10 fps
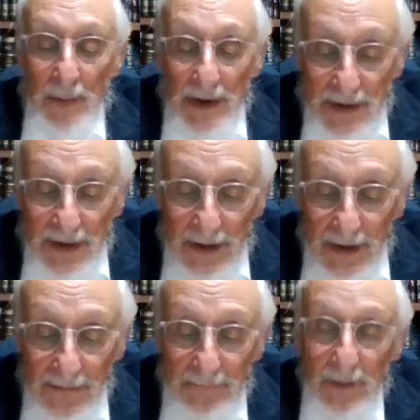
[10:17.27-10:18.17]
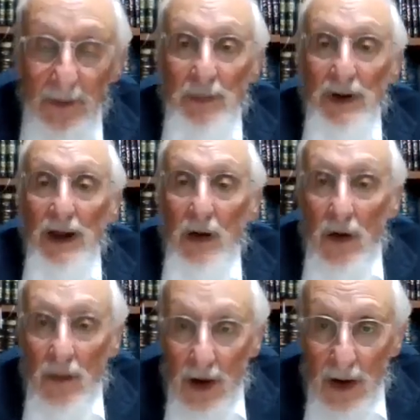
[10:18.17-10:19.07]
Basically, Bnei
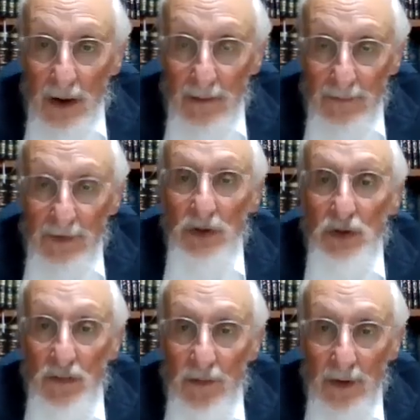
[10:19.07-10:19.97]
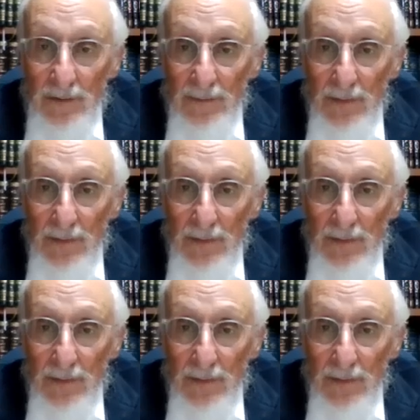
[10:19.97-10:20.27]
Korach did tshuva.